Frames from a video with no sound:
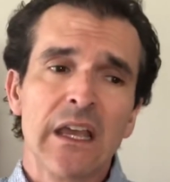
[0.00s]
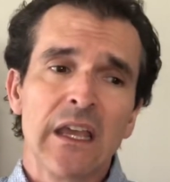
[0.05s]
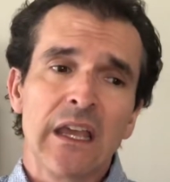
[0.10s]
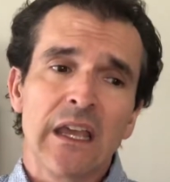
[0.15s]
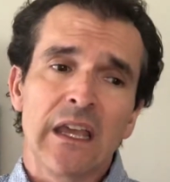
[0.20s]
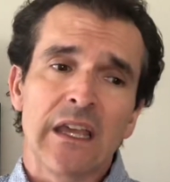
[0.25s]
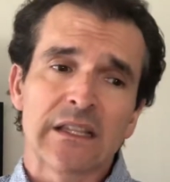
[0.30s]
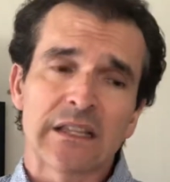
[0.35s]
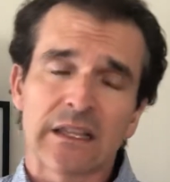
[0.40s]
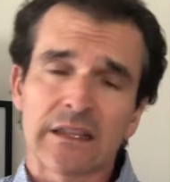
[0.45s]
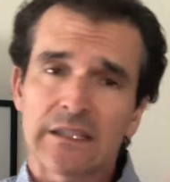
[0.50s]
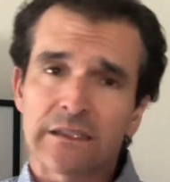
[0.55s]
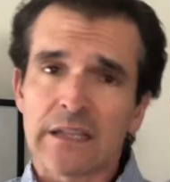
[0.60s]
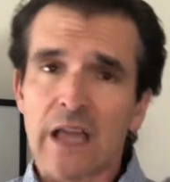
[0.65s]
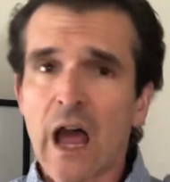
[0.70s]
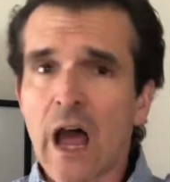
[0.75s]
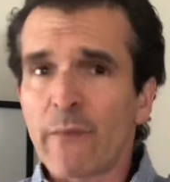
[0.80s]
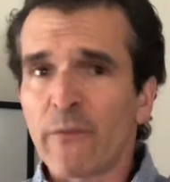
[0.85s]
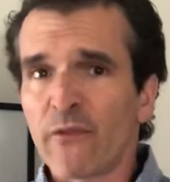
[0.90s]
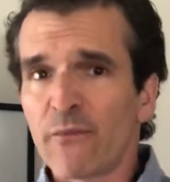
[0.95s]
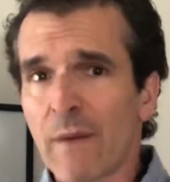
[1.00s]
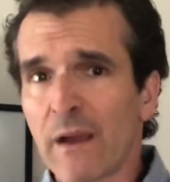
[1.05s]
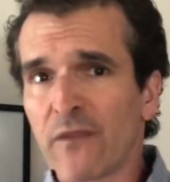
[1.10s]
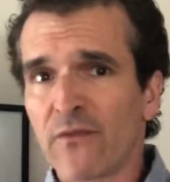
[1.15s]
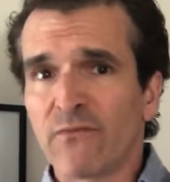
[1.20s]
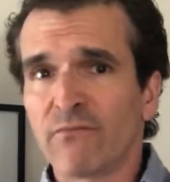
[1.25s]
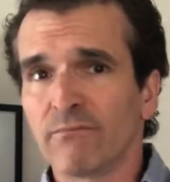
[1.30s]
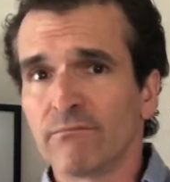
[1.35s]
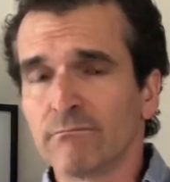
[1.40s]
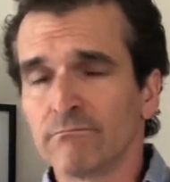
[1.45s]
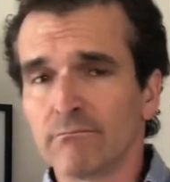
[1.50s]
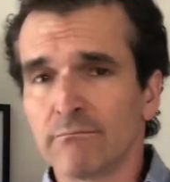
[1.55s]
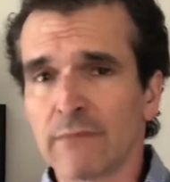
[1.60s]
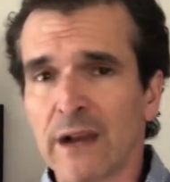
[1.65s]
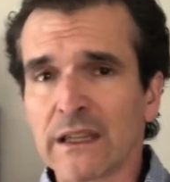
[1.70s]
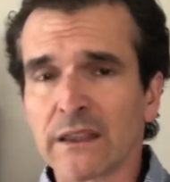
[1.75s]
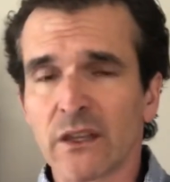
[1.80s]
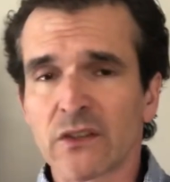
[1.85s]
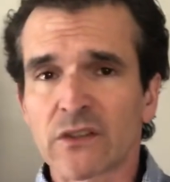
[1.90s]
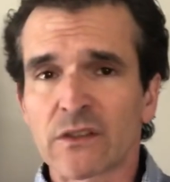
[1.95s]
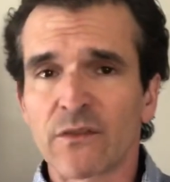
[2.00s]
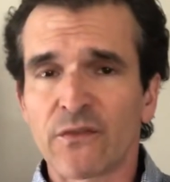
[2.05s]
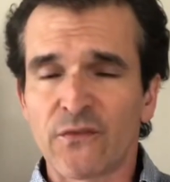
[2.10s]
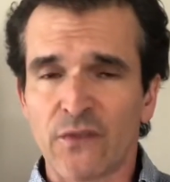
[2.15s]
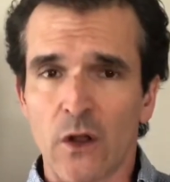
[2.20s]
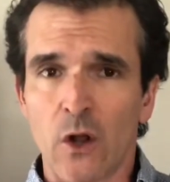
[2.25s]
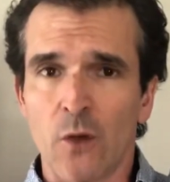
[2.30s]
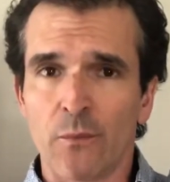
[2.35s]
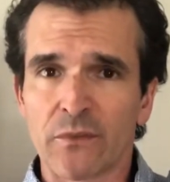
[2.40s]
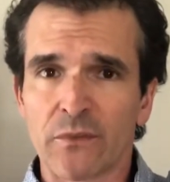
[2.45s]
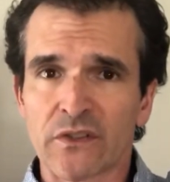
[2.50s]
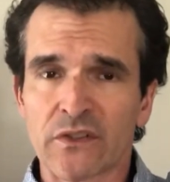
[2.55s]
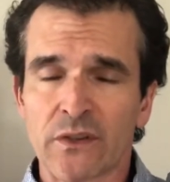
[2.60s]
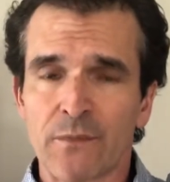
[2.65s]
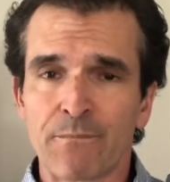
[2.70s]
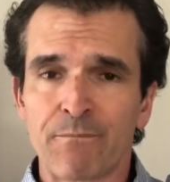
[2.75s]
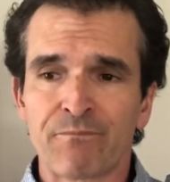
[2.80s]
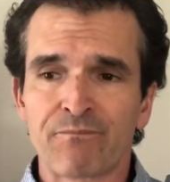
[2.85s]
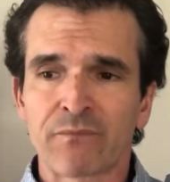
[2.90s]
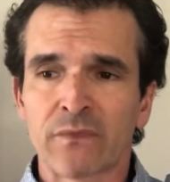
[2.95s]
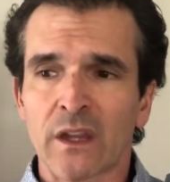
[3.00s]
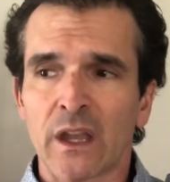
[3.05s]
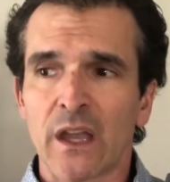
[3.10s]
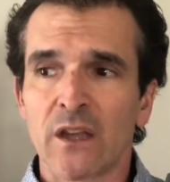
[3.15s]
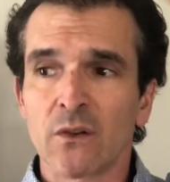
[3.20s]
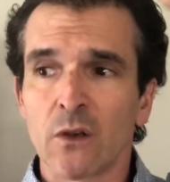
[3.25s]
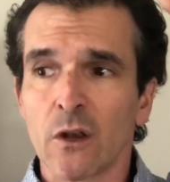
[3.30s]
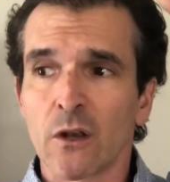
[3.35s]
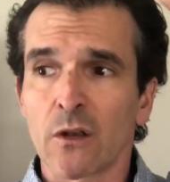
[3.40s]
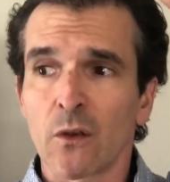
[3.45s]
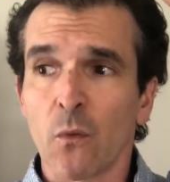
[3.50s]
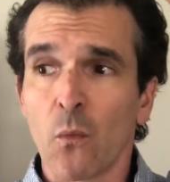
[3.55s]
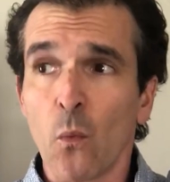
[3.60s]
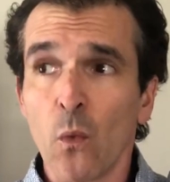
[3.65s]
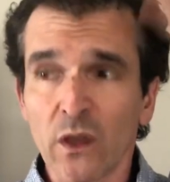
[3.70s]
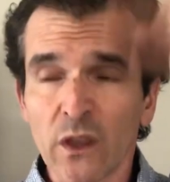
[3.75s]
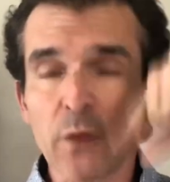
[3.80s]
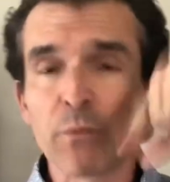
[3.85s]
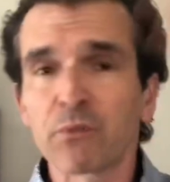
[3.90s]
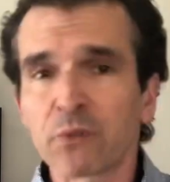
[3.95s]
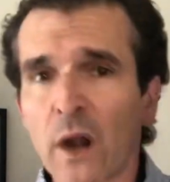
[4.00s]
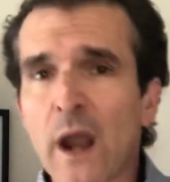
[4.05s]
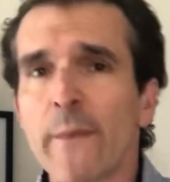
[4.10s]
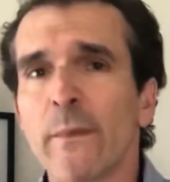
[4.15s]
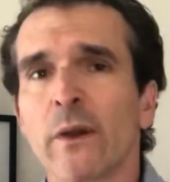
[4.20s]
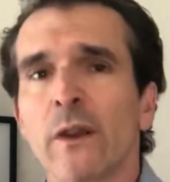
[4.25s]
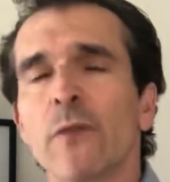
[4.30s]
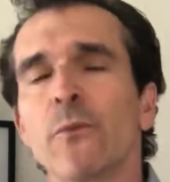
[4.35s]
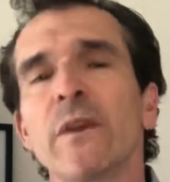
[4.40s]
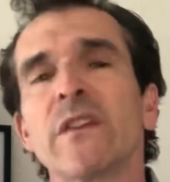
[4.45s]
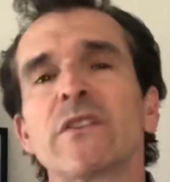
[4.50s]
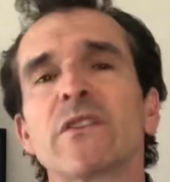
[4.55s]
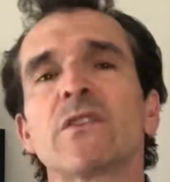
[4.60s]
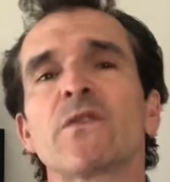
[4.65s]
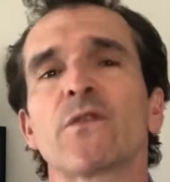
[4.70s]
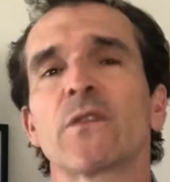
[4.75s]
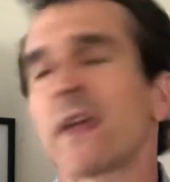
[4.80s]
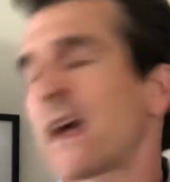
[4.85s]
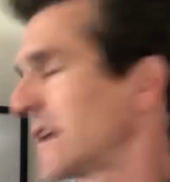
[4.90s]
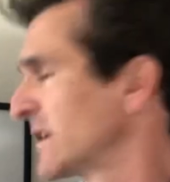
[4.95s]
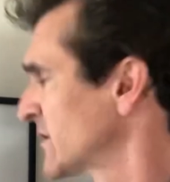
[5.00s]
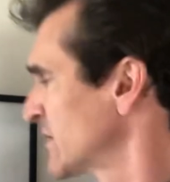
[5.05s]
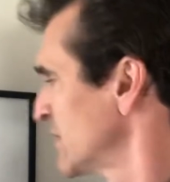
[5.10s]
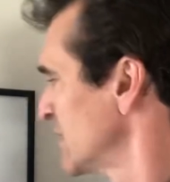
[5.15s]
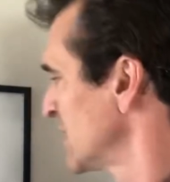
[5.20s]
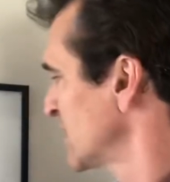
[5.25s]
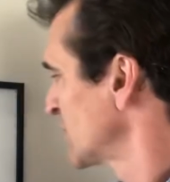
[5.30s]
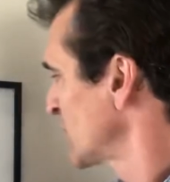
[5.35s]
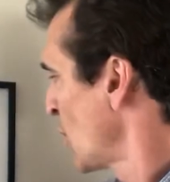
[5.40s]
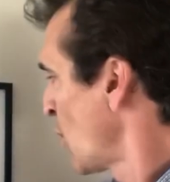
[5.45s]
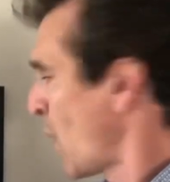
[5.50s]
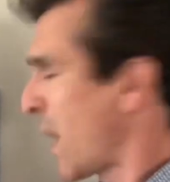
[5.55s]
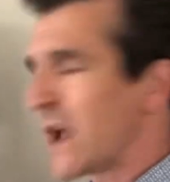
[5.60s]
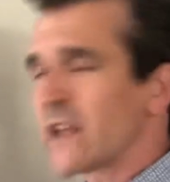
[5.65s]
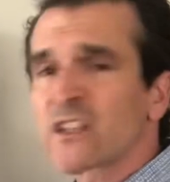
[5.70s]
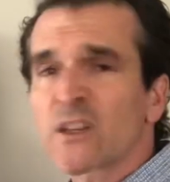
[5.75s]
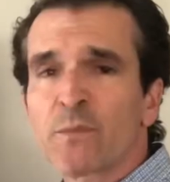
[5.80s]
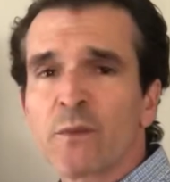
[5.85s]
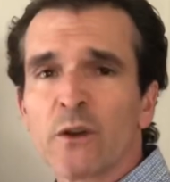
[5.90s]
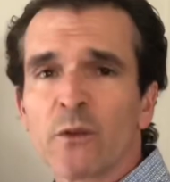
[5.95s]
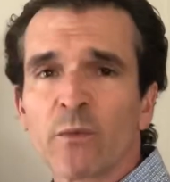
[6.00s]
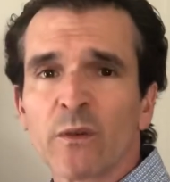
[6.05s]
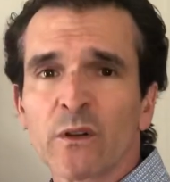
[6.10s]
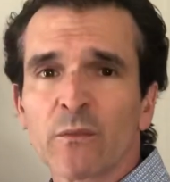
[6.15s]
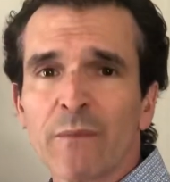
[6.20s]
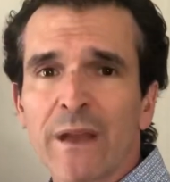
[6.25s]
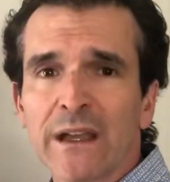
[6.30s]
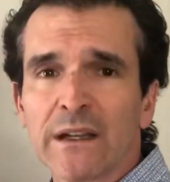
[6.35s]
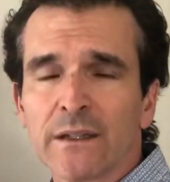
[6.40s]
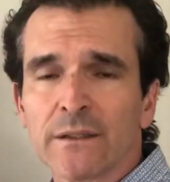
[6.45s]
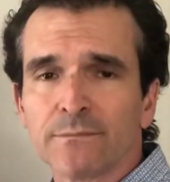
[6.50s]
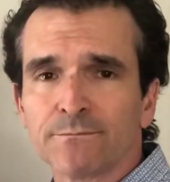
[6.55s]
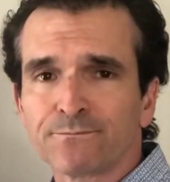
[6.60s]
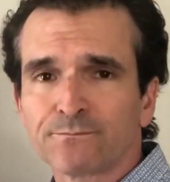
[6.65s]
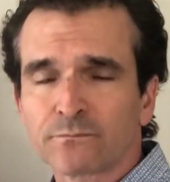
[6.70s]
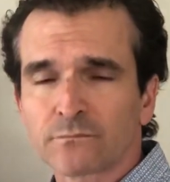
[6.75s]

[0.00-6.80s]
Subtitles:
is at the top of my list of films. And one of the primary reasons for that is the why Spielberg made it.